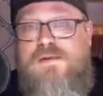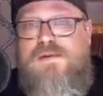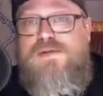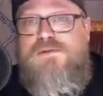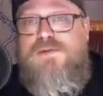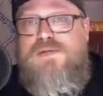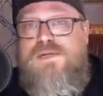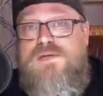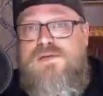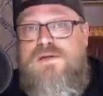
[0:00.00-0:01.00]
This one, the
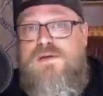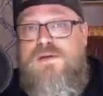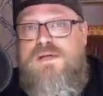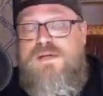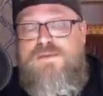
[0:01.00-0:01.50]
seal's gone a little